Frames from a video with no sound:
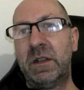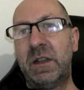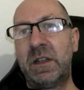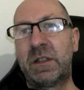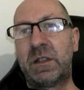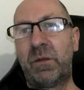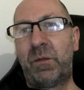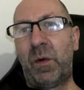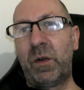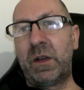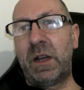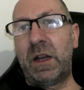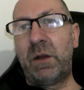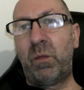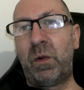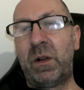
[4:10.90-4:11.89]
He's the boy.
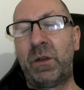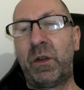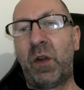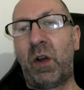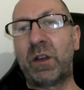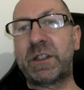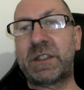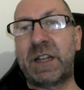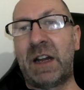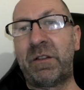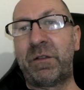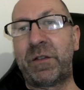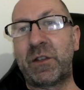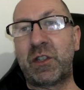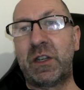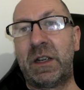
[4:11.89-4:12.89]
He will not
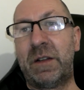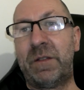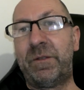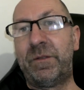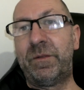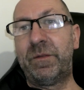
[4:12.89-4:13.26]
stand for shit.